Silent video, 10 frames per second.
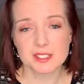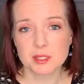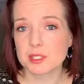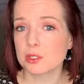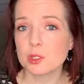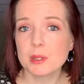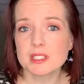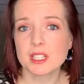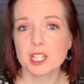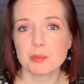so it's almost
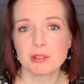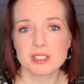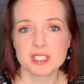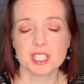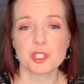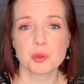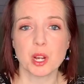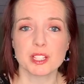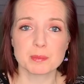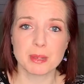like pressing
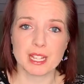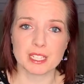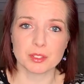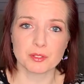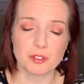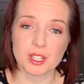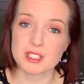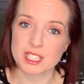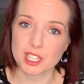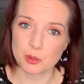twice, back and front
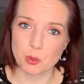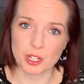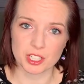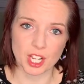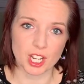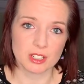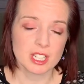in one go.